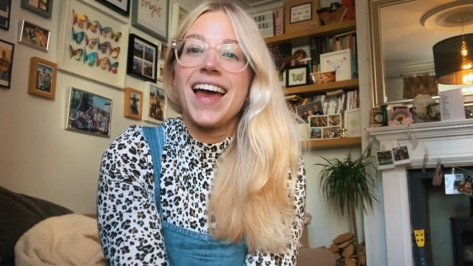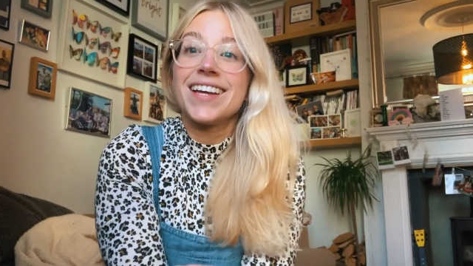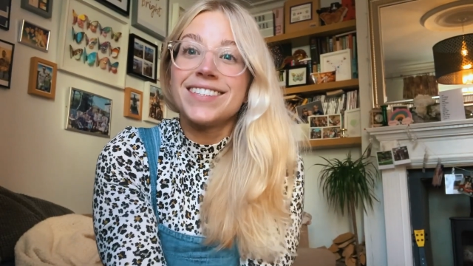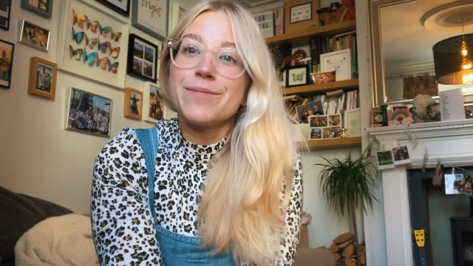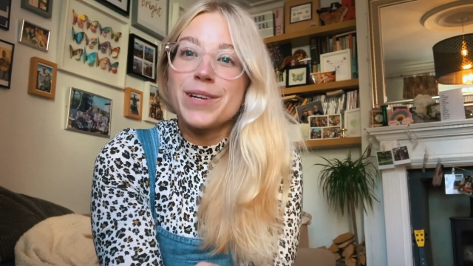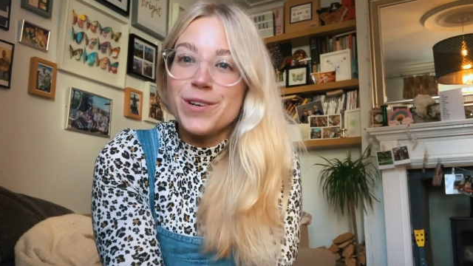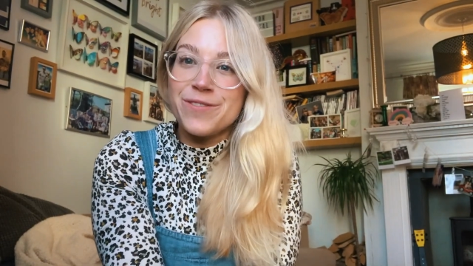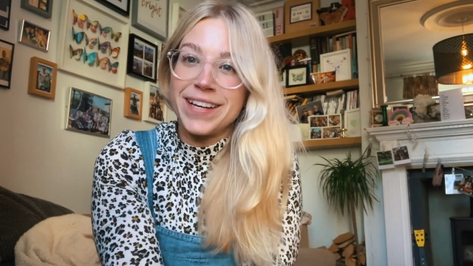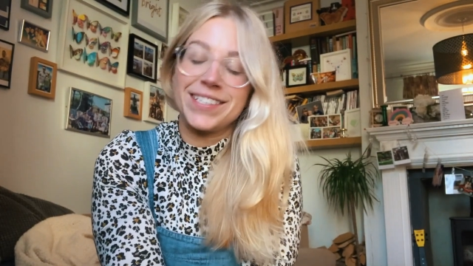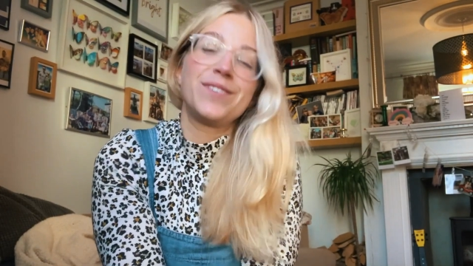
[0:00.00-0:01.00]
A typical
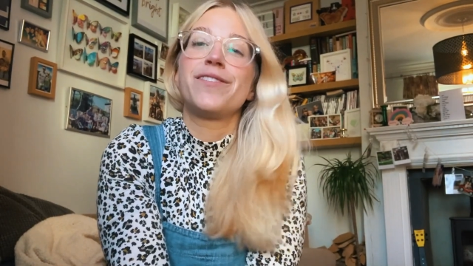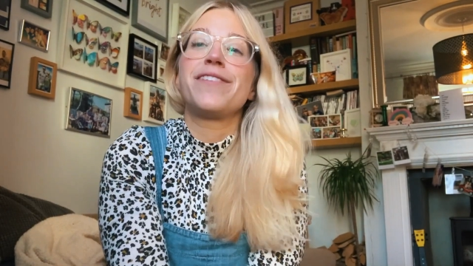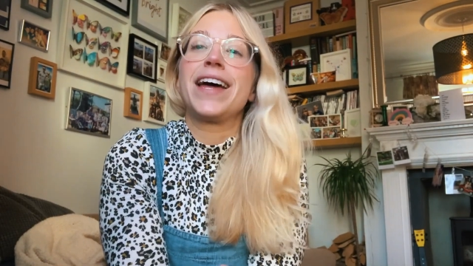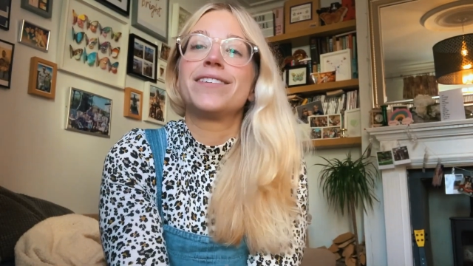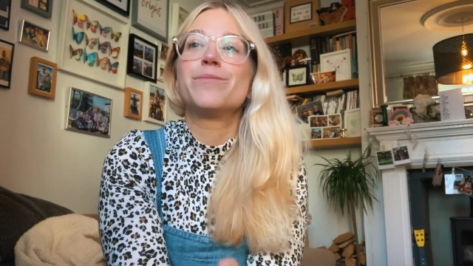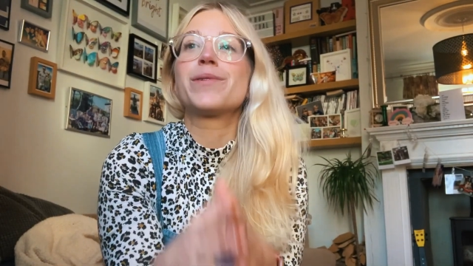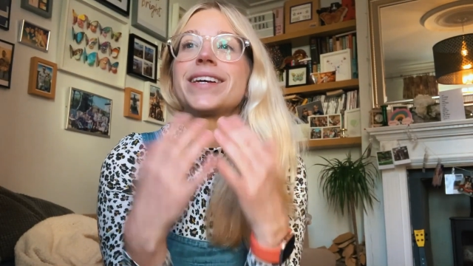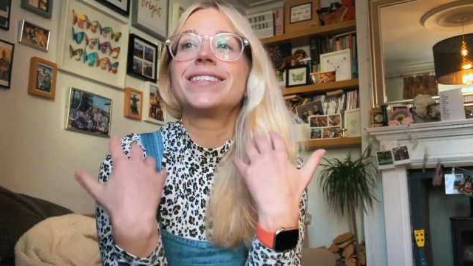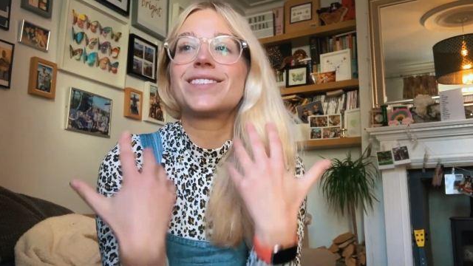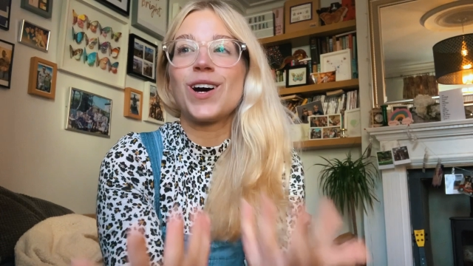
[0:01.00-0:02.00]
festive event
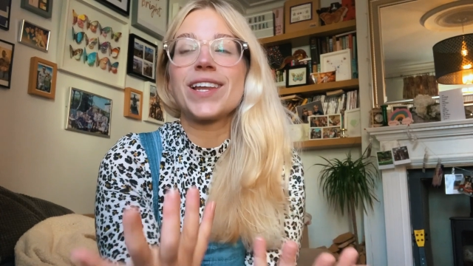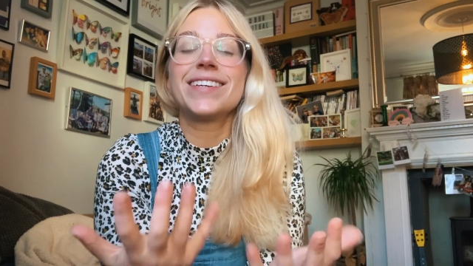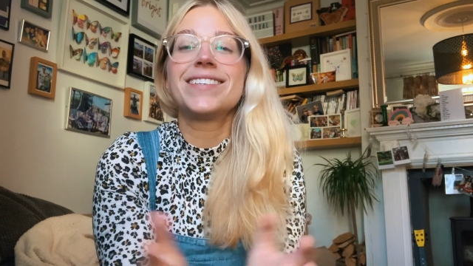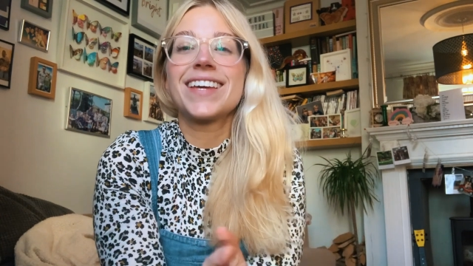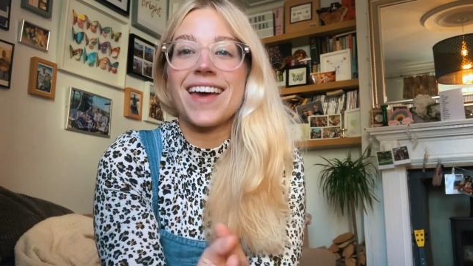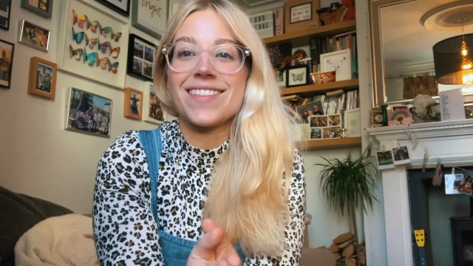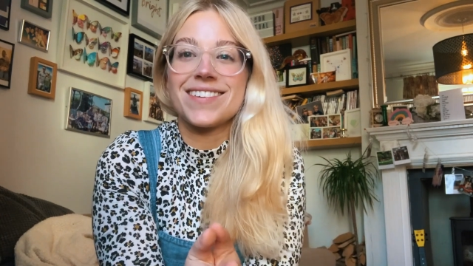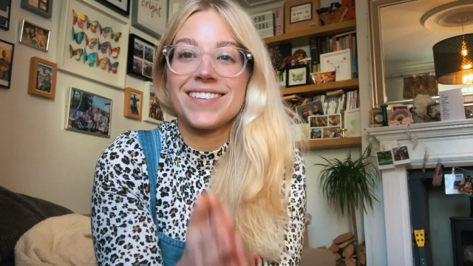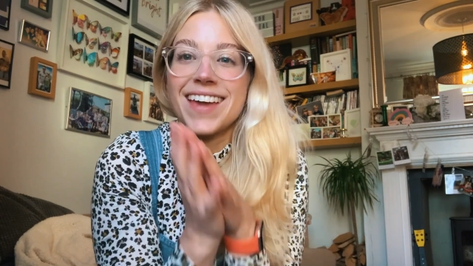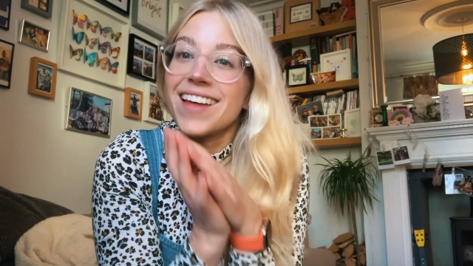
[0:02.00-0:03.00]
brings colleagues
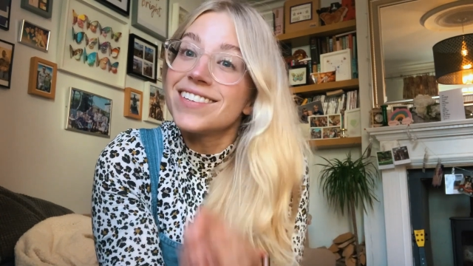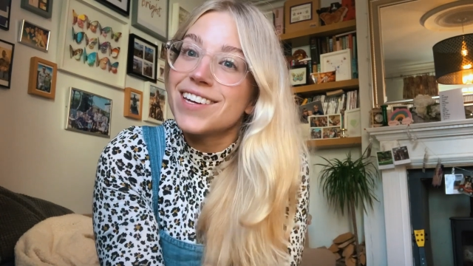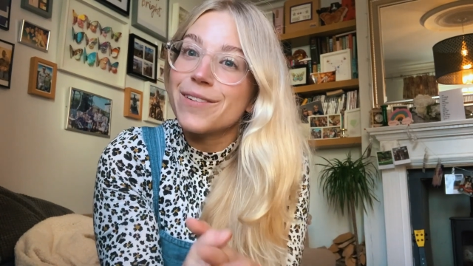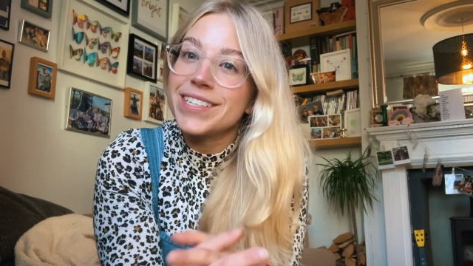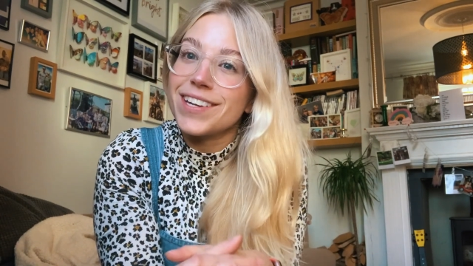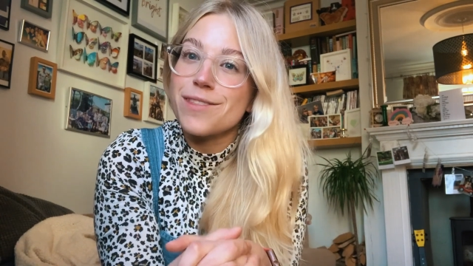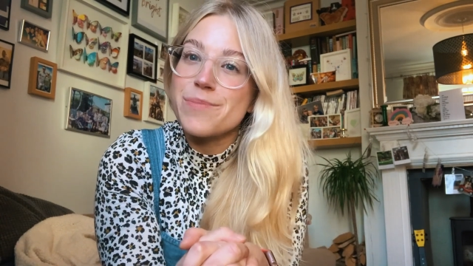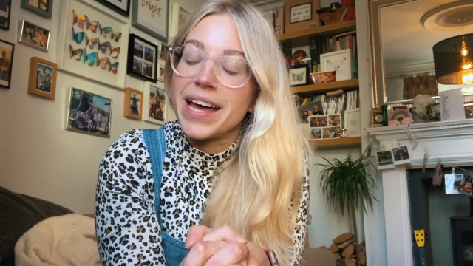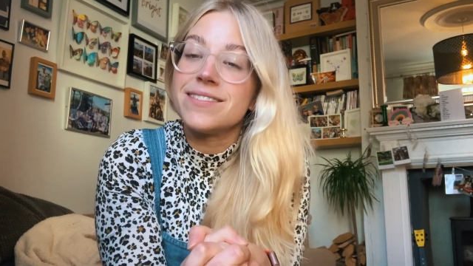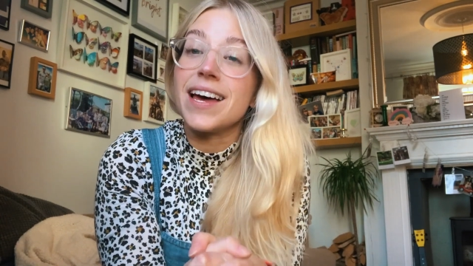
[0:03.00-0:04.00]
together to get to know each other
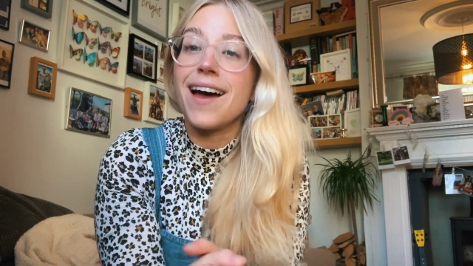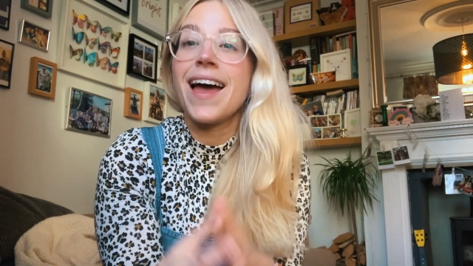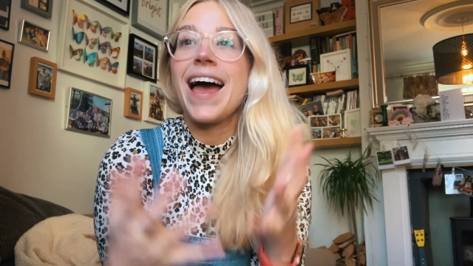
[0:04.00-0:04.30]
better,